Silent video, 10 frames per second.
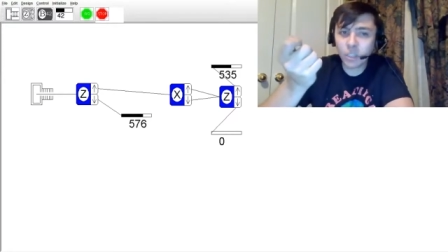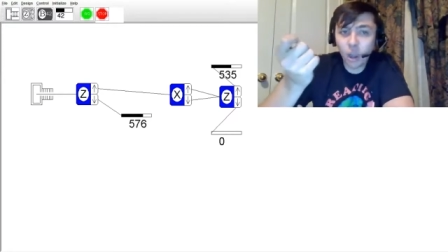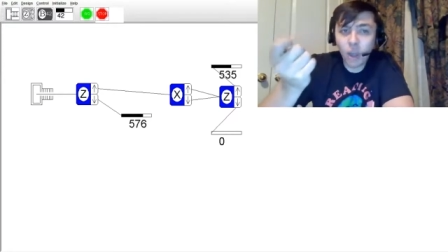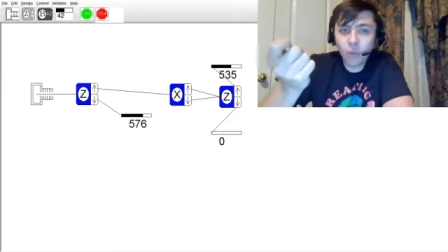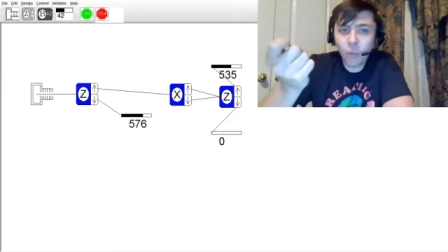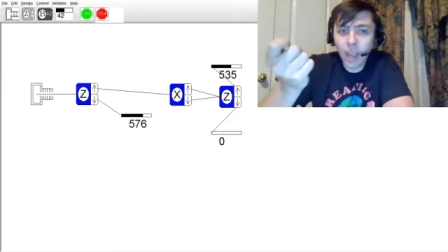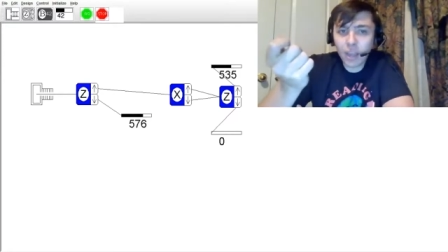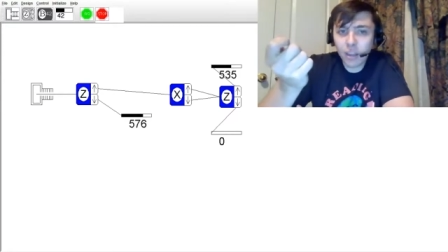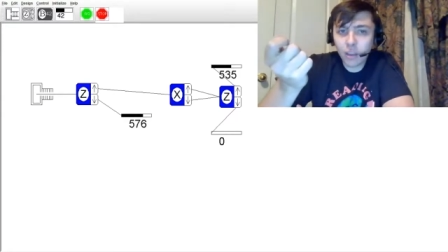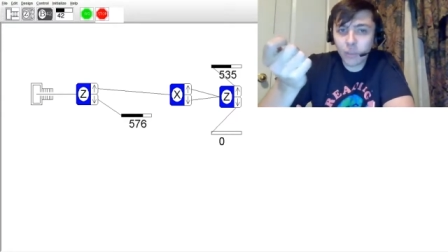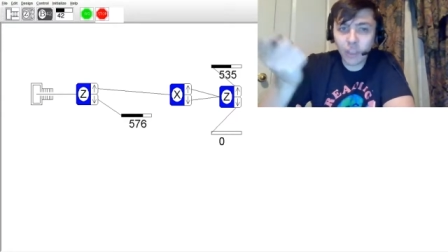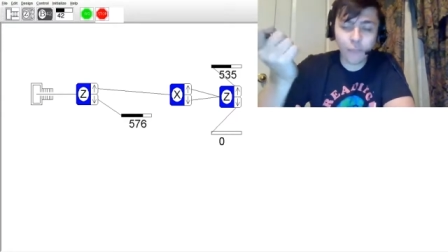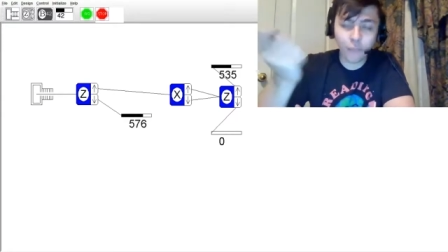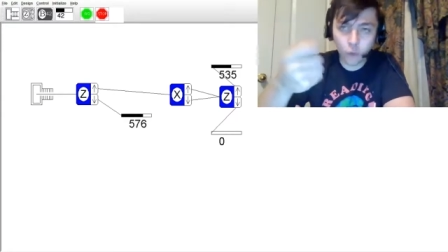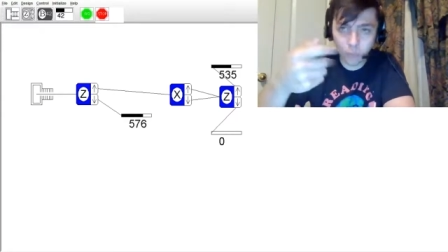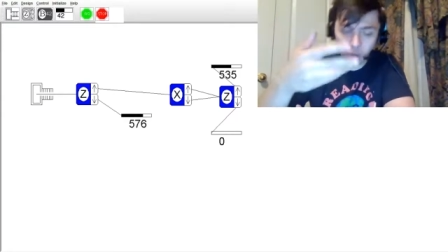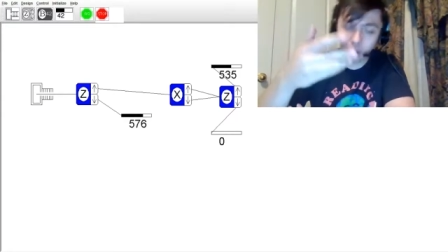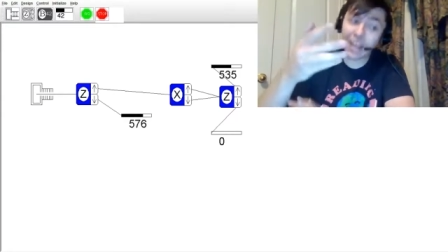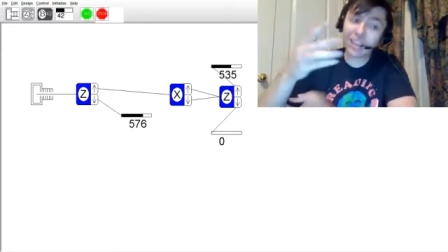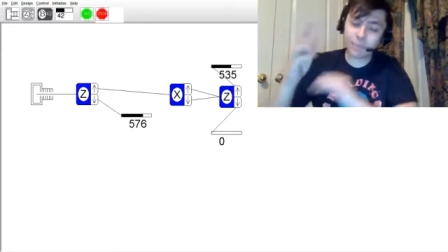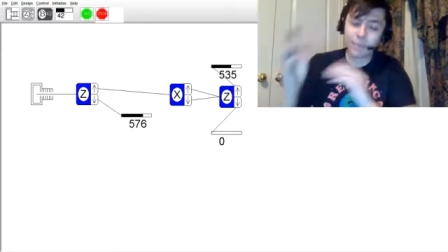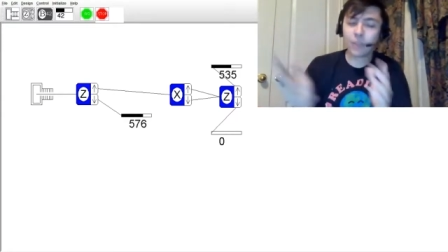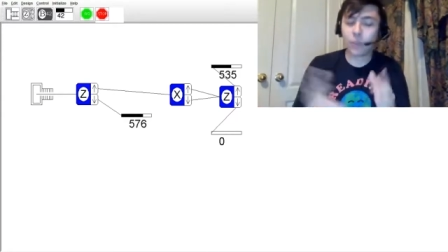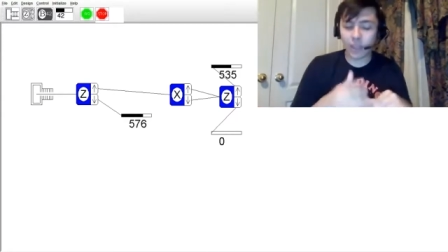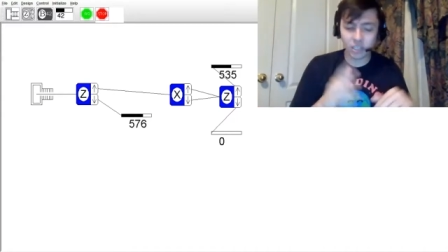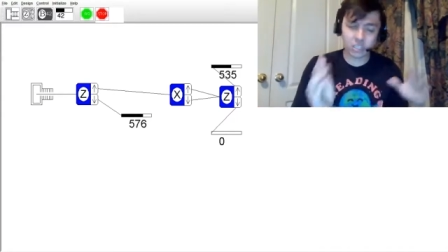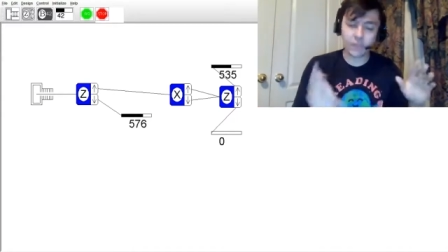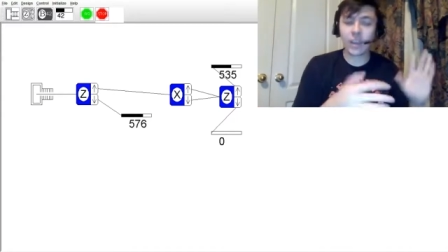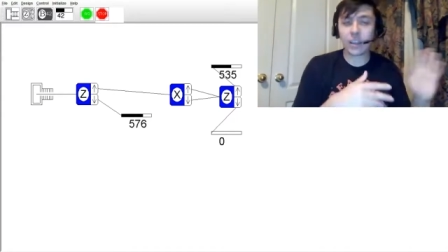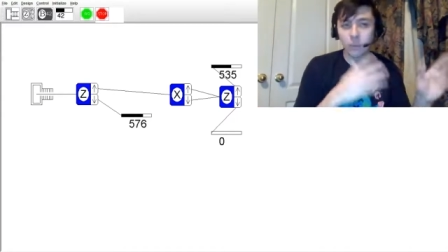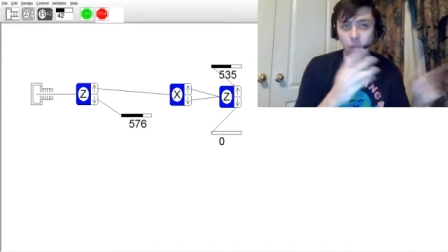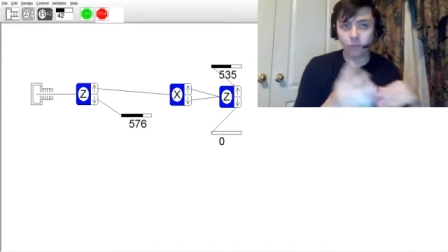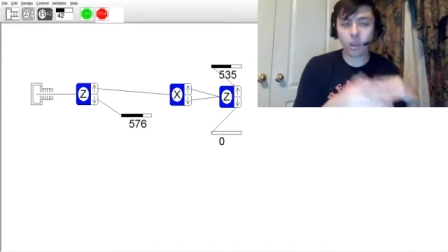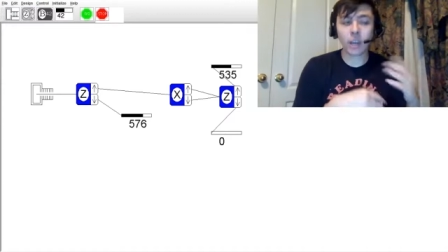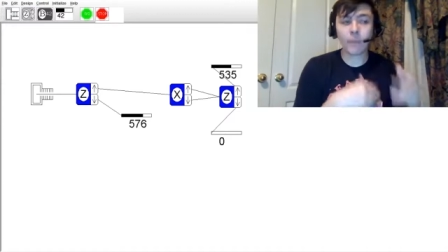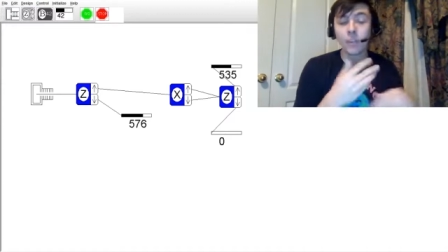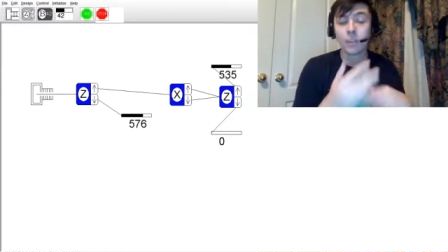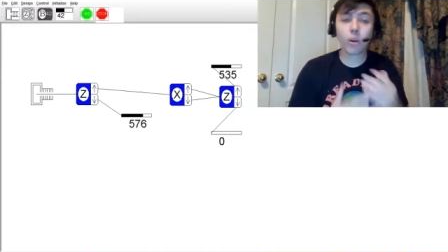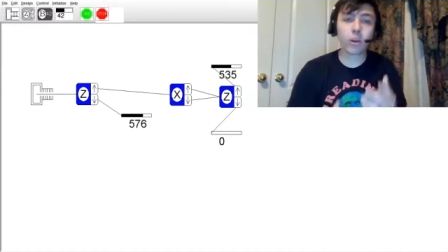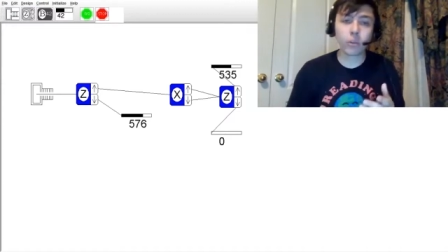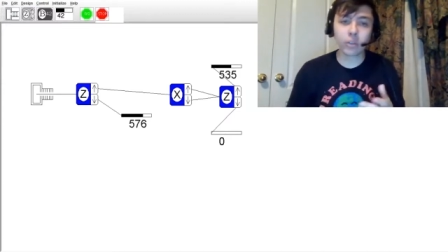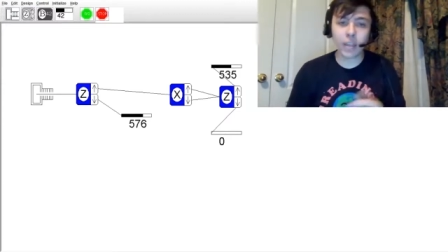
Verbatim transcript: Otherwise, these fermions, that's, by the way, that's just a fancy way of talking about these particle types.